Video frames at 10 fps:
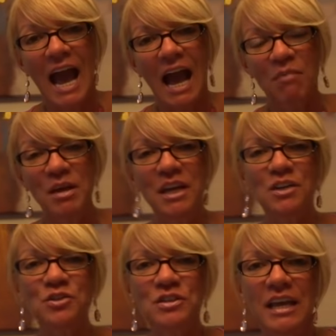I'm
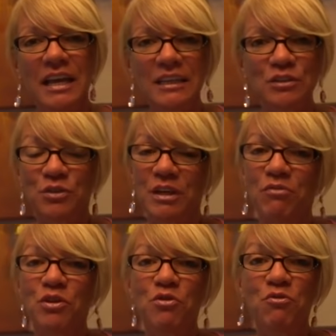here today to
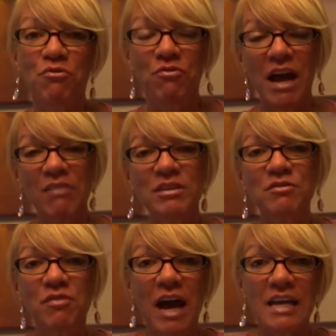give you five
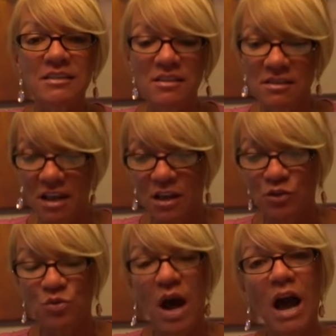advices
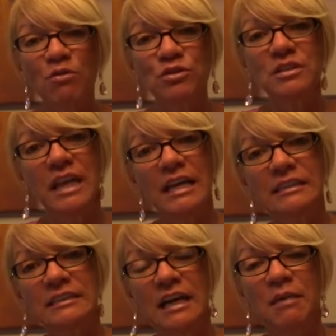to how to
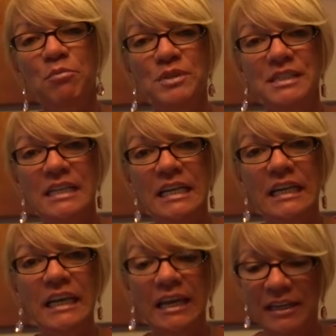date a
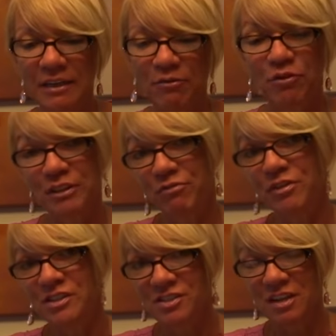Brazilian lady for the
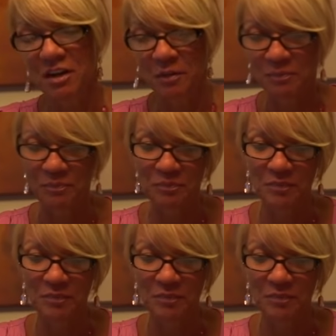first time.